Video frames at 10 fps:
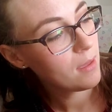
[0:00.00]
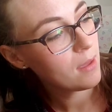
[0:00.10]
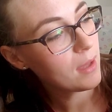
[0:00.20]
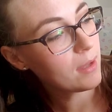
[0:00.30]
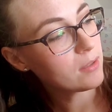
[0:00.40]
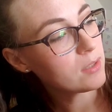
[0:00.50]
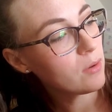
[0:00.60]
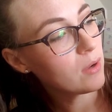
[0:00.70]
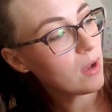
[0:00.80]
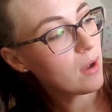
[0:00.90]
I also
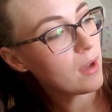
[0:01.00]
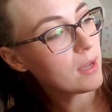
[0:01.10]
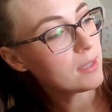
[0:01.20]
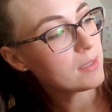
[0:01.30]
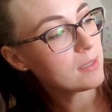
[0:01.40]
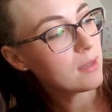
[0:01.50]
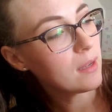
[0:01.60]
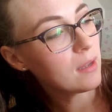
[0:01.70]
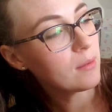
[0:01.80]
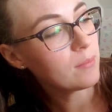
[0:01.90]
got
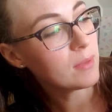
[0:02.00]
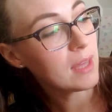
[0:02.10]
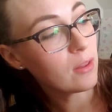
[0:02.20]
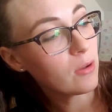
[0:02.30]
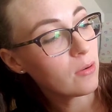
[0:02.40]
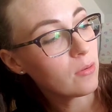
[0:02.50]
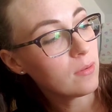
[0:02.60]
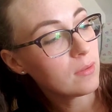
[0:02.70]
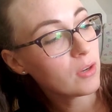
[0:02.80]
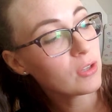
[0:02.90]

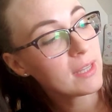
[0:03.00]
early